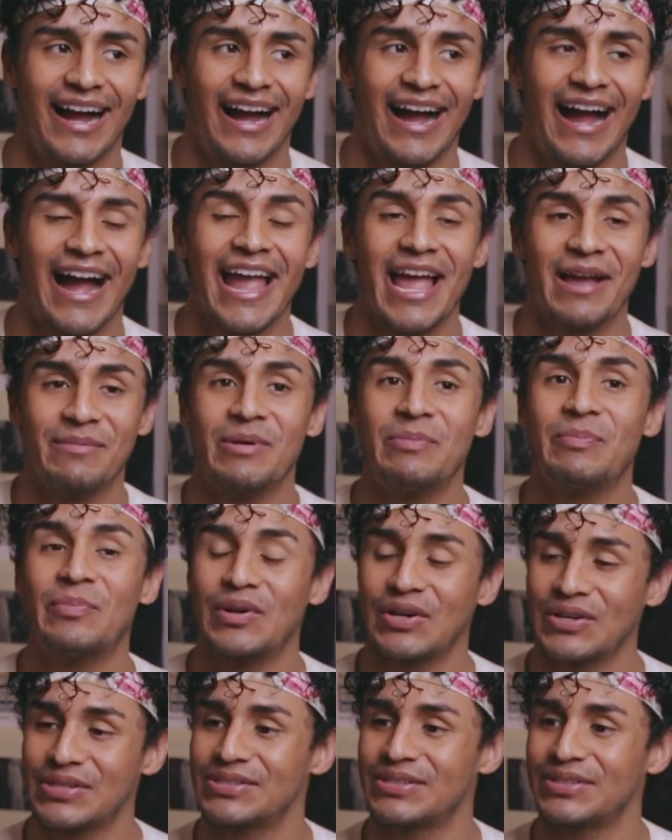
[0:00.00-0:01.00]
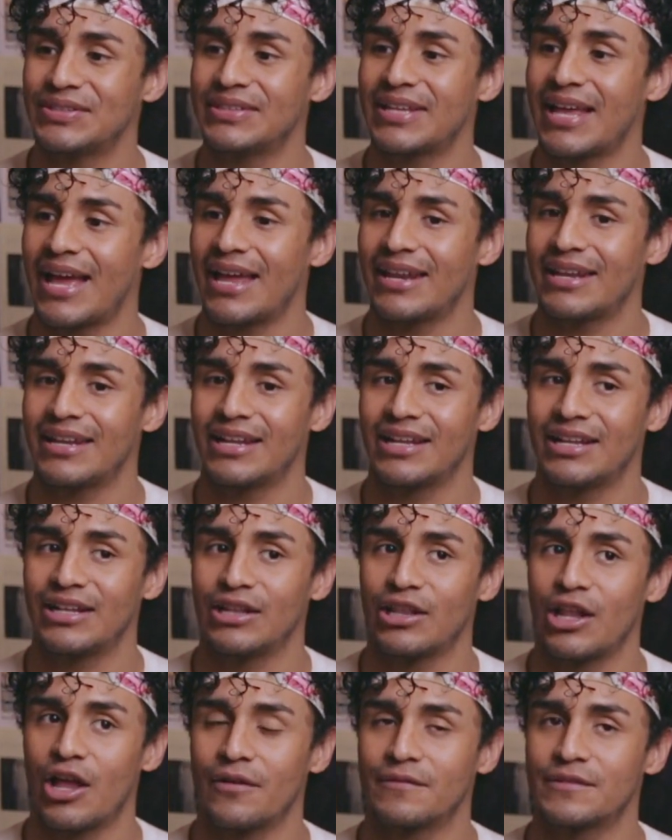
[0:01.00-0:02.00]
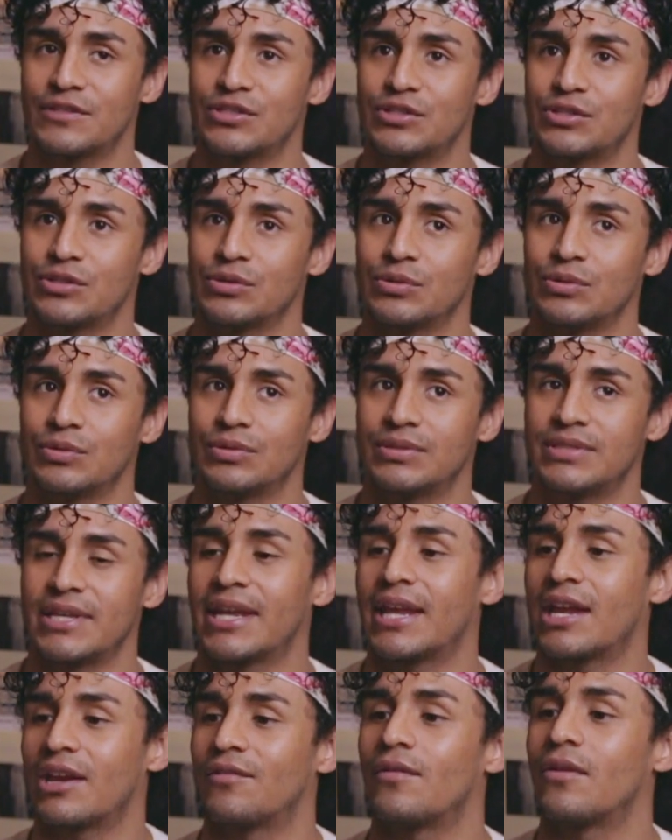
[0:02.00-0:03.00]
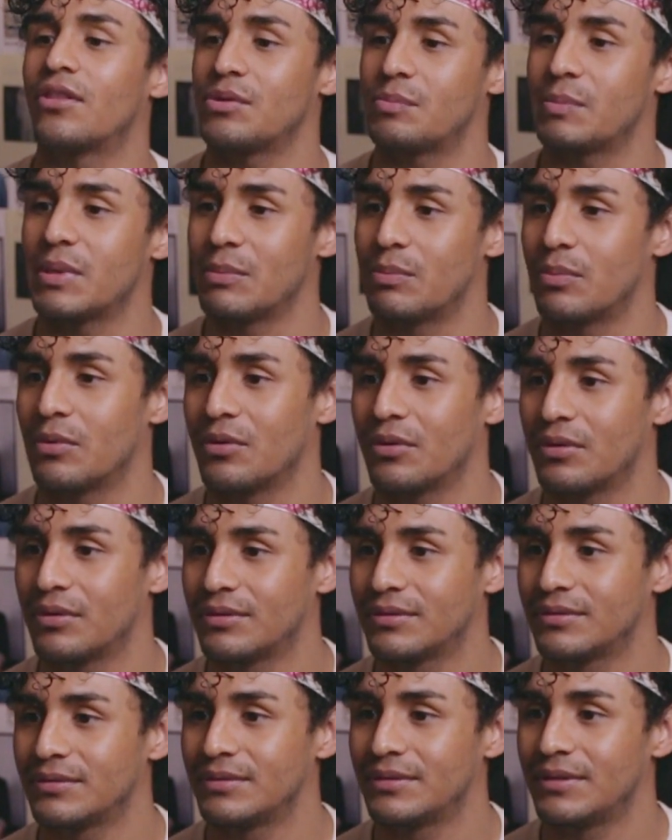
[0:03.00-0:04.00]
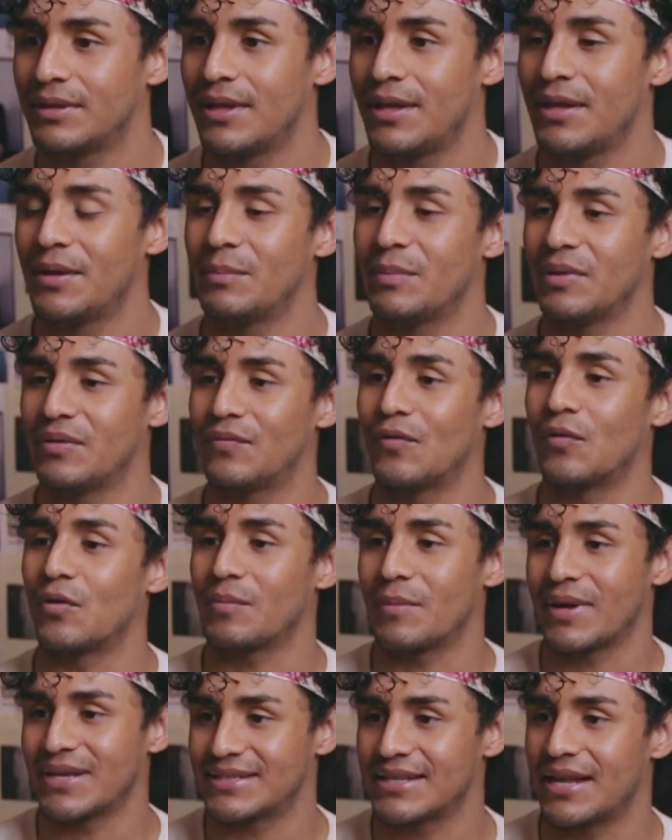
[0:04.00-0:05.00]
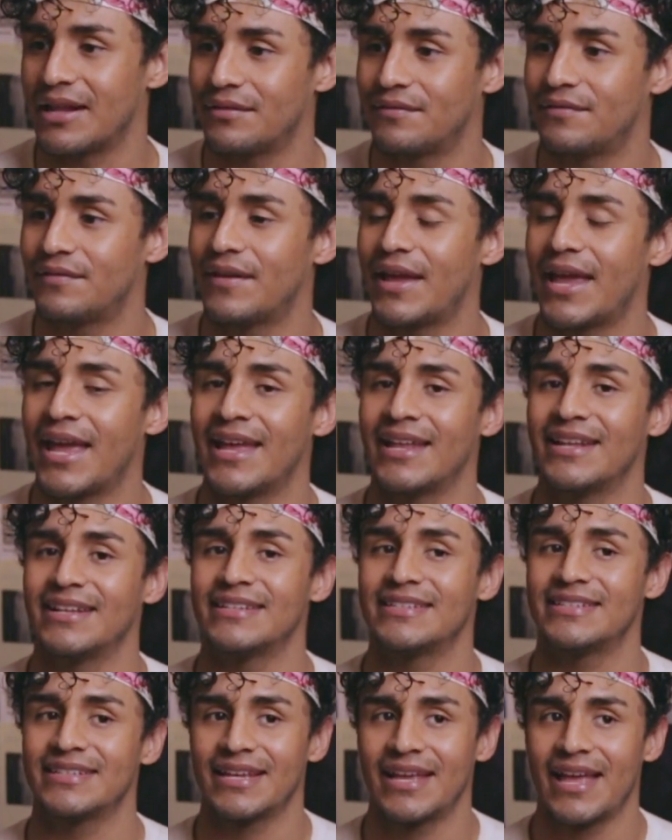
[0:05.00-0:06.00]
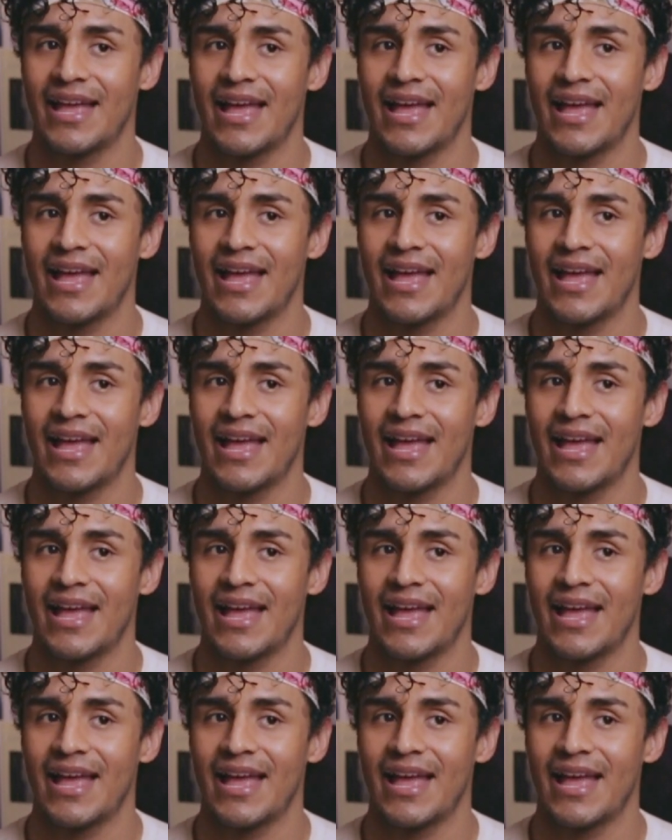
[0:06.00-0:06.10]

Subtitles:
I am a person that loves to take care of other people before myself. And